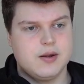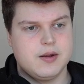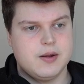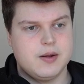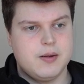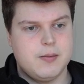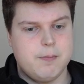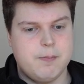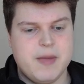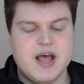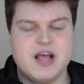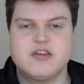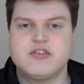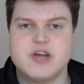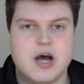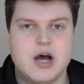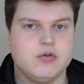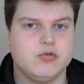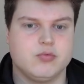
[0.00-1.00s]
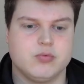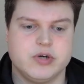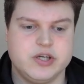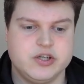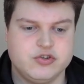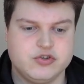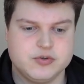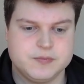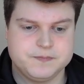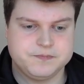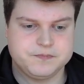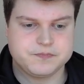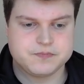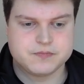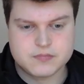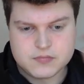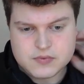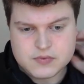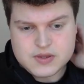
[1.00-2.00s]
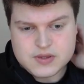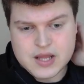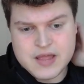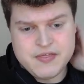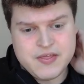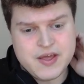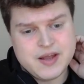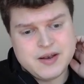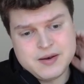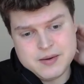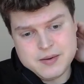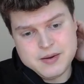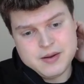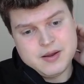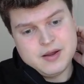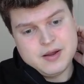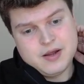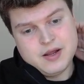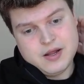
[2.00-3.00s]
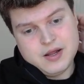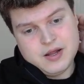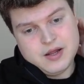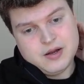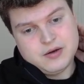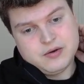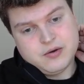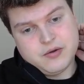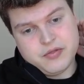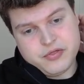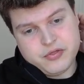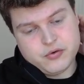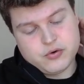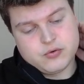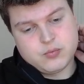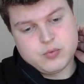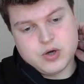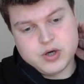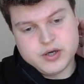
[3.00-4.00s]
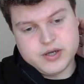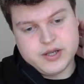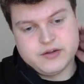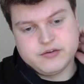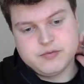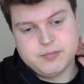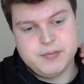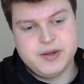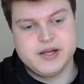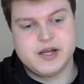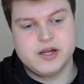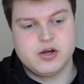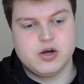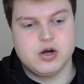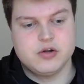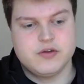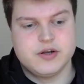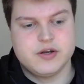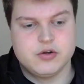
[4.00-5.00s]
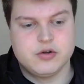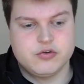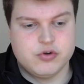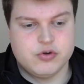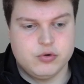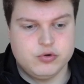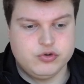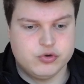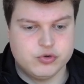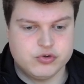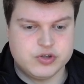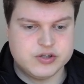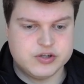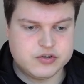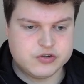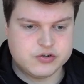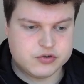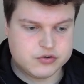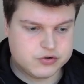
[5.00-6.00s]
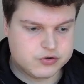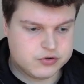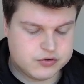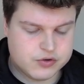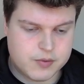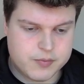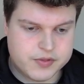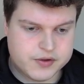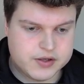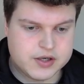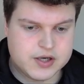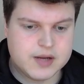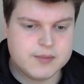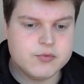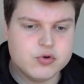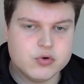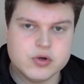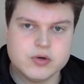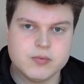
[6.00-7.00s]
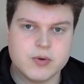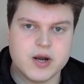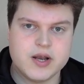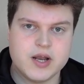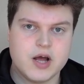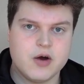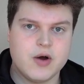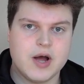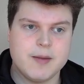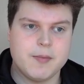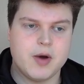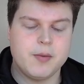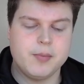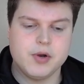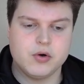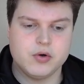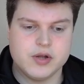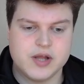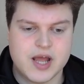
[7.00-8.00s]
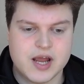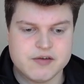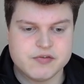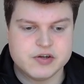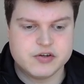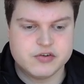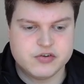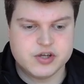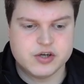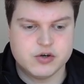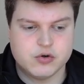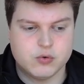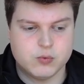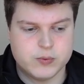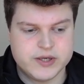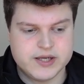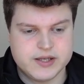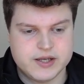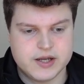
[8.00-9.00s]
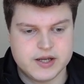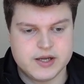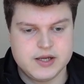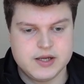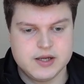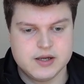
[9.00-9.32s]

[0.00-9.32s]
mass outreach. And then the third one is making content on socials. This is something that I'm doing right now. I'm uploading every single weekday,